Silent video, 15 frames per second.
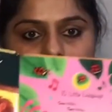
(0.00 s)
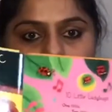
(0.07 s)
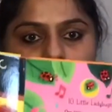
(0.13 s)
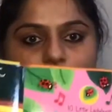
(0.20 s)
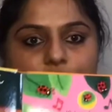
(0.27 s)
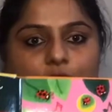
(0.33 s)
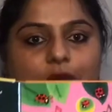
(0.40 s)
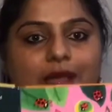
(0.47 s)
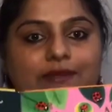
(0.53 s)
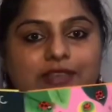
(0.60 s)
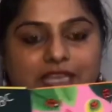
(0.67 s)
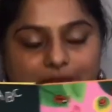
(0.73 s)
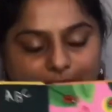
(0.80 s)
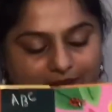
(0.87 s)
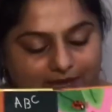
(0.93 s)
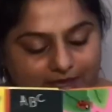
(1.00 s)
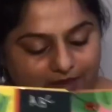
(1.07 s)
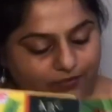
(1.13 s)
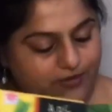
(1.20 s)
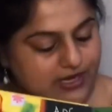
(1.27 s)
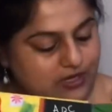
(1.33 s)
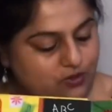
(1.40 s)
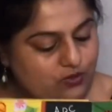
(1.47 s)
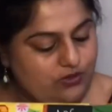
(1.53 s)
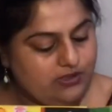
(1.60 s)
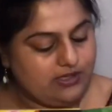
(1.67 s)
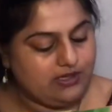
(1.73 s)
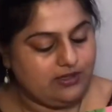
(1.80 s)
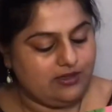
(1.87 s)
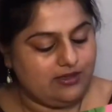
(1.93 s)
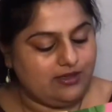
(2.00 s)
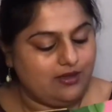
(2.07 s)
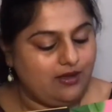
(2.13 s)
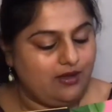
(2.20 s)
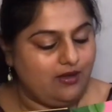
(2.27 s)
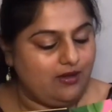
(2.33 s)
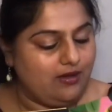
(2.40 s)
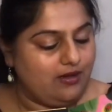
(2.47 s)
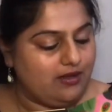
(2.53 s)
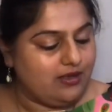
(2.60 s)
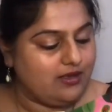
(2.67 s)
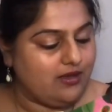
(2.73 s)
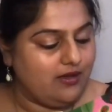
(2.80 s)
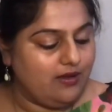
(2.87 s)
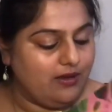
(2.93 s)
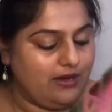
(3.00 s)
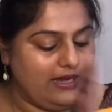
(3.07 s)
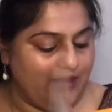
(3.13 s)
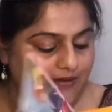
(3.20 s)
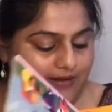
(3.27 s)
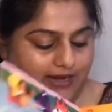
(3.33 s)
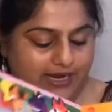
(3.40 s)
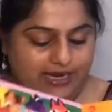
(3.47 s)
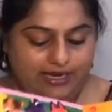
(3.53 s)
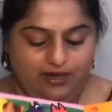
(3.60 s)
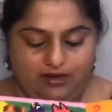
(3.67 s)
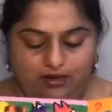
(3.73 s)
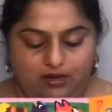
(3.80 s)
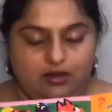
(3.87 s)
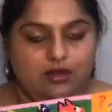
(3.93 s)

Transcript: if you have seen my other videos, the learning